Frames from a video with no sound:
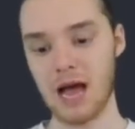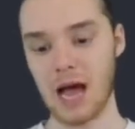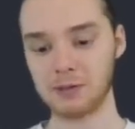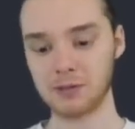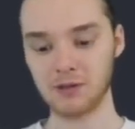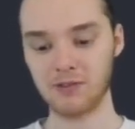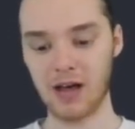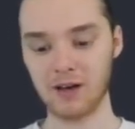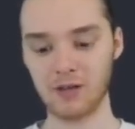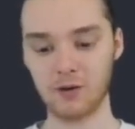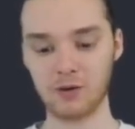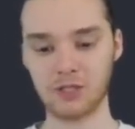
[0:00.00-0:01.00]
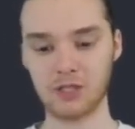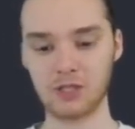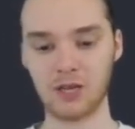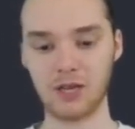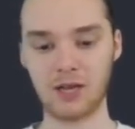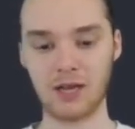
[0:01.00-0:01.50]
Absolute value is
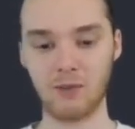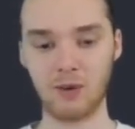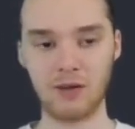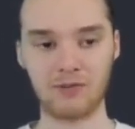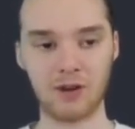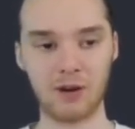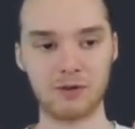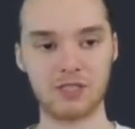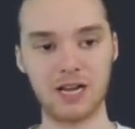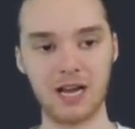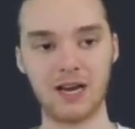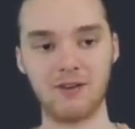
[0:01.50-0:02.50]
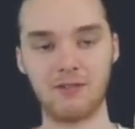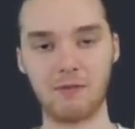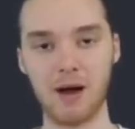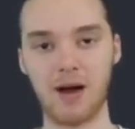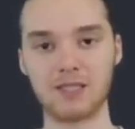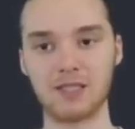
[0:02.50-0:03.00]
just like, if the number is negative
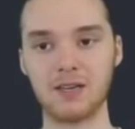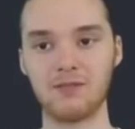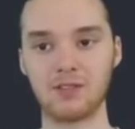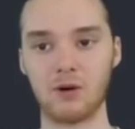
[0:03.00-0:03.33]
or positive,